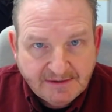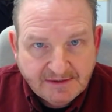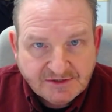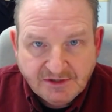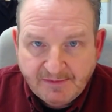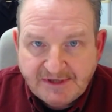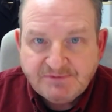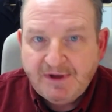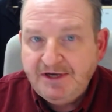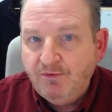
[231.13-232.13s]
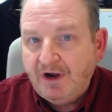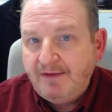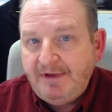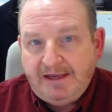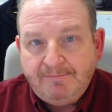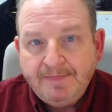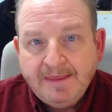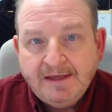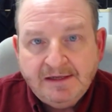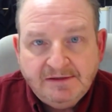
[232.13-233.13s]
So let me explain to you what I mean.
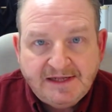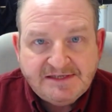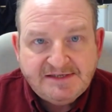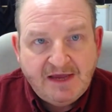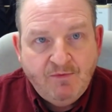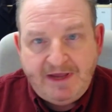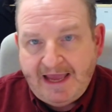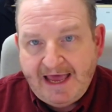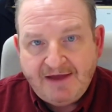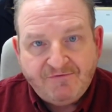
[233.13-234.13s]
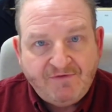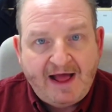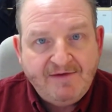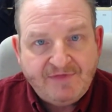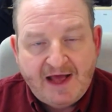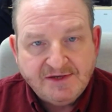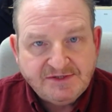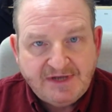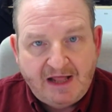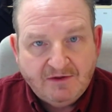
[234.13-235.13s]
Let's say we had
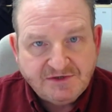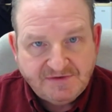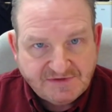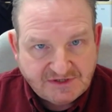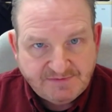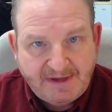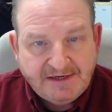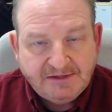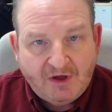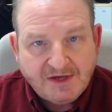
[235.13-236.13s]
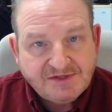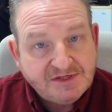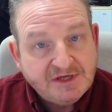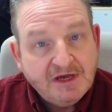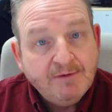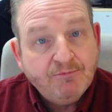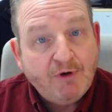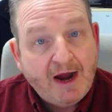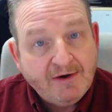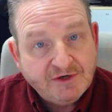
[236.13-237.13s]
$5,000 of suspended losses
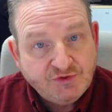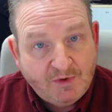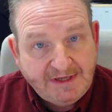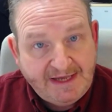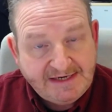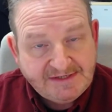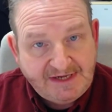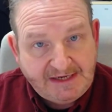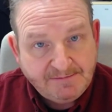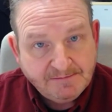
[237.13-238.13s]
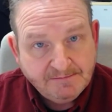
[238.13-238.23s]
prior to 2018.